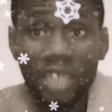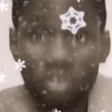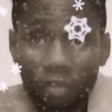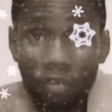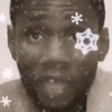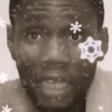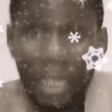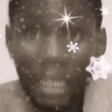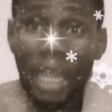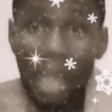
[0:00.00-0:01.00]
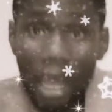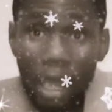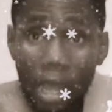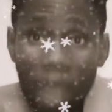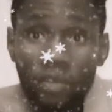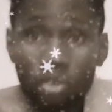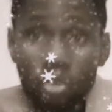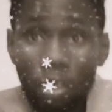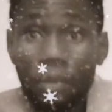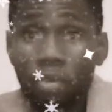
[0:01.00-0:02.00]
suffered, having to
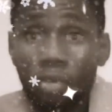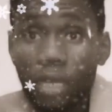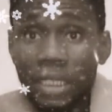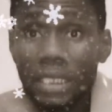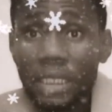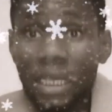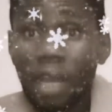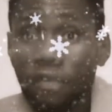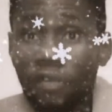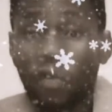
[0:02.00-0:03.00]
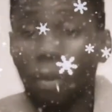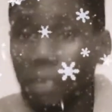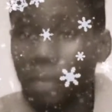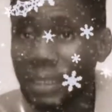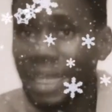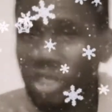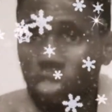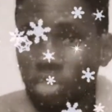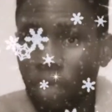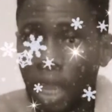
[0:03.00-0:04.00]
emigrate from
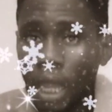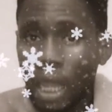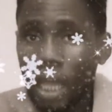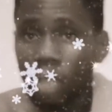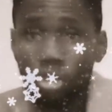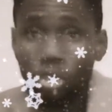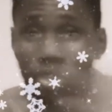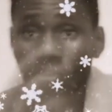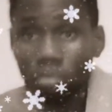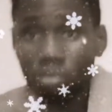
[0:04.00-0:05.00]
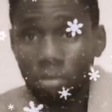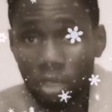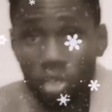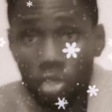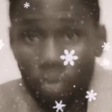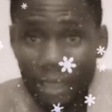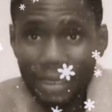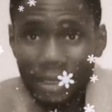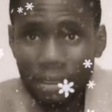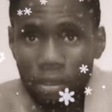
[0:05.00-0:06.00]
Nigeria to the
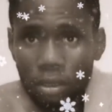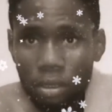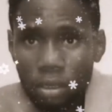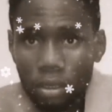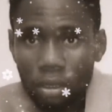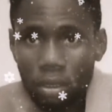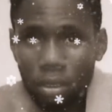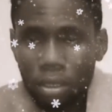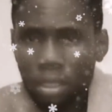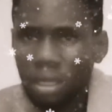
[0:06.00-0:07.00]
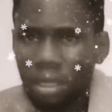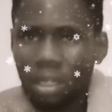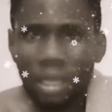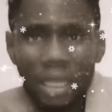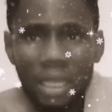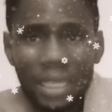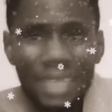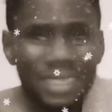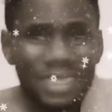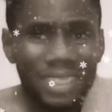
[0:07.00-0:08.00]
US. In the
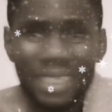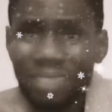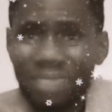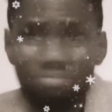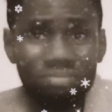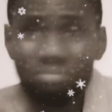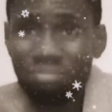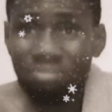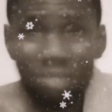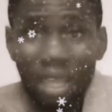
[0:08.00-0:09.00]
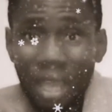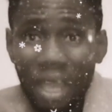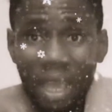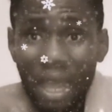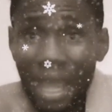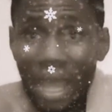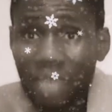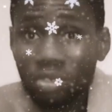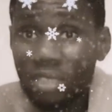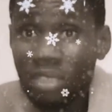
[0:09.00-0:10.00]
end, she had
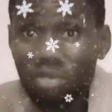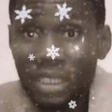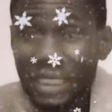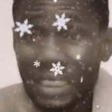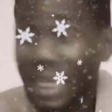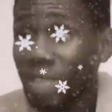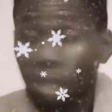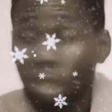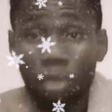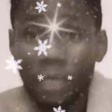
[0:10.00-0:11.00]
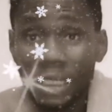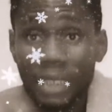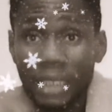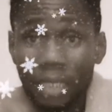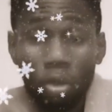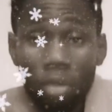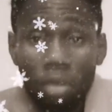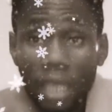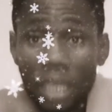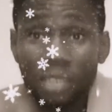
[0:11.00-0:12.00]
to see reasons and had to accommodate that,
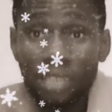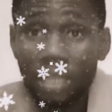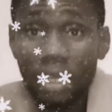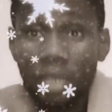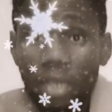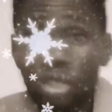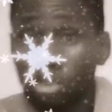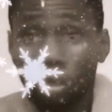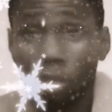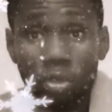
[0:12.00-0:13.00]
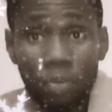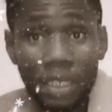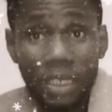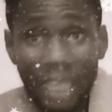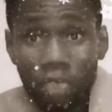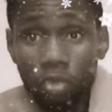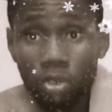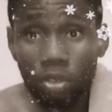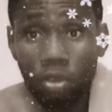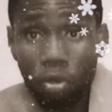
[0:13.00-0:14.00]
okay, Dele, you're going to be a dance
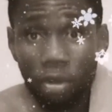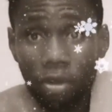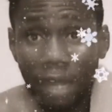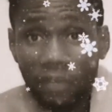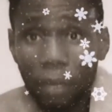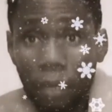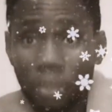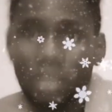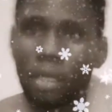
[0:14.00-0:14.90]
choreographer, but